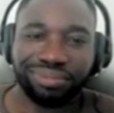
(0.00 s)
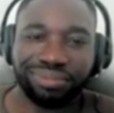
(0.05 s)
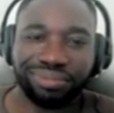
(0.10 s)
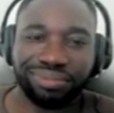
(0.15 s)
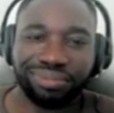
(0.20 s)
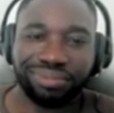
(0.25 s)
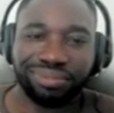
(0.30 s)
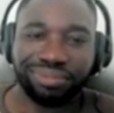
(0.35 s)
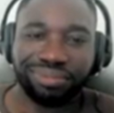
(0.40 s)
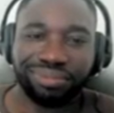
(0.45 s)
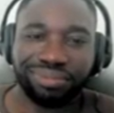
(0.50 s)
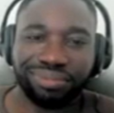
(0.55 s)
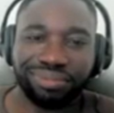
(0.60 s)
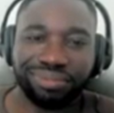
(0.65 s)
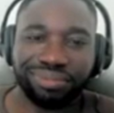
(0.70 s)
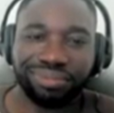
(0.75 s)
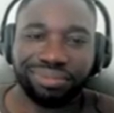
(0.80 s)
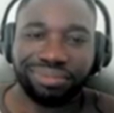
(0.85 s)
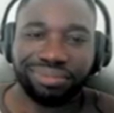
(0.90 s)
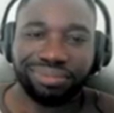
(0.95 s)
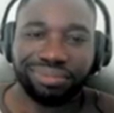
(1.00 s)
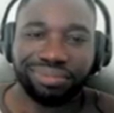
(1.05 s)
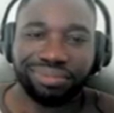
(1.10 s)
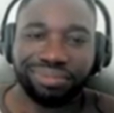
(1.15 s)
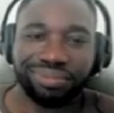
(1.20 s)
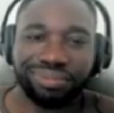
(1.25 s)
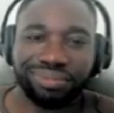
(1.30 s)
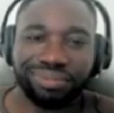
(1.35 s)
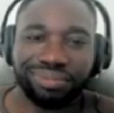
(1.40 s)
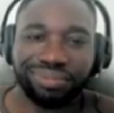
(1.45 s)

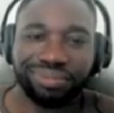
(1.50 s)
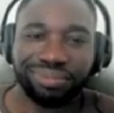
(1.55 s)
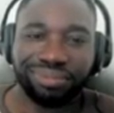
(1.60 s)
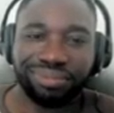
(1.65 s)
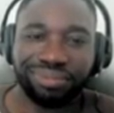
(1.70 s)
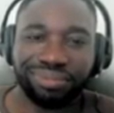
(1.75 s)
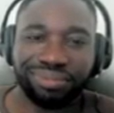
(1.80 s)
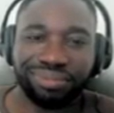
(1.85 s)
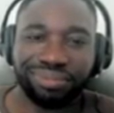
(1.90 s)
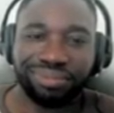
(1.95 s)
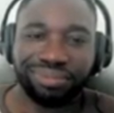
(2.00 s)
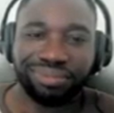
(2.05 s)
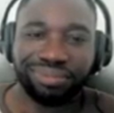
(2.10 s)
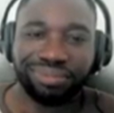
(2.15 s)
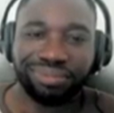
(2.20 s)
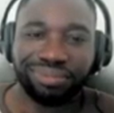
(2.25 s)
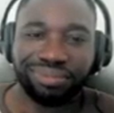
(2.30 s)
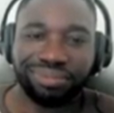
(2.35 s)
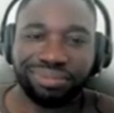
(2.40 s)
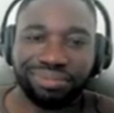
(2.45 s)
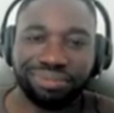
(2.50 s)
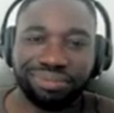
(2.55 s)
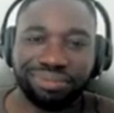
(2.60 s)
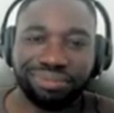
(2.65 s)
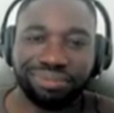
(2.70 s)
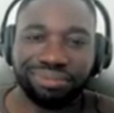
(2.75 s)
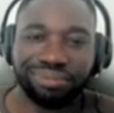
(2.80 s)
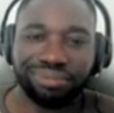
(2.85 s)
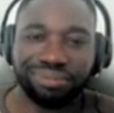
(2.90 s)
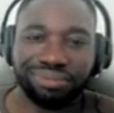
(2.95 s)

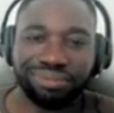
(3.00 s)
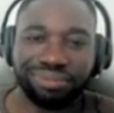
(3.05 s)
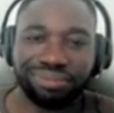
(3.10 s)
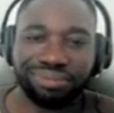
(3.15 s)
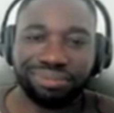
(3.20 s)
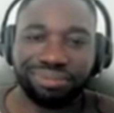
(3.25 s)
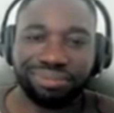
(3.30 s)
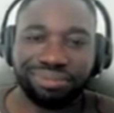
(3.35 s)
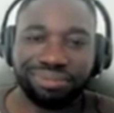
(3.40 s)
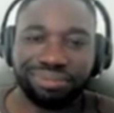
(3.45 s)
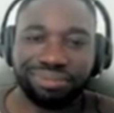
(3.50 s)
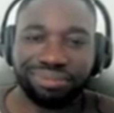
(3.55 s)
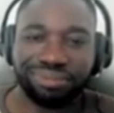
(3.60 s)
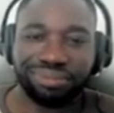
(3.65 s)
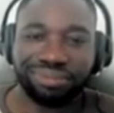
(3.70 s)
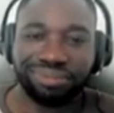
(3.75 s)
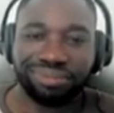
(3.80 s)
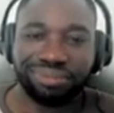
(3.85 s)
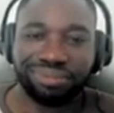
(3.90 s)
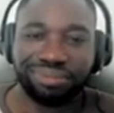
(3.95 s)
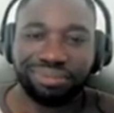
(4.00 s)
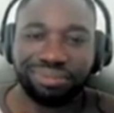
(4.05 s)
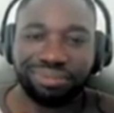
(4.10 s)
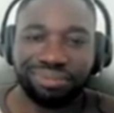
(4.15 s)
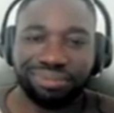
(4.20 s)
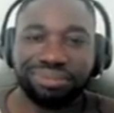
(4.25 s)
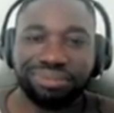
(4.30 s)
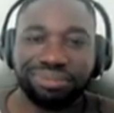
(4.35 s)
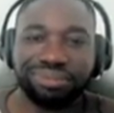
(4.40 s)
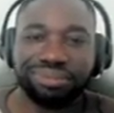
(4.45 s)

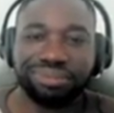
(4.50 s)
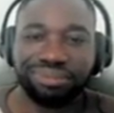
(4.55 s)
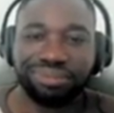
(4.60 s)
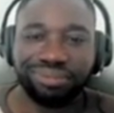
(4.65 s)
(not speaking)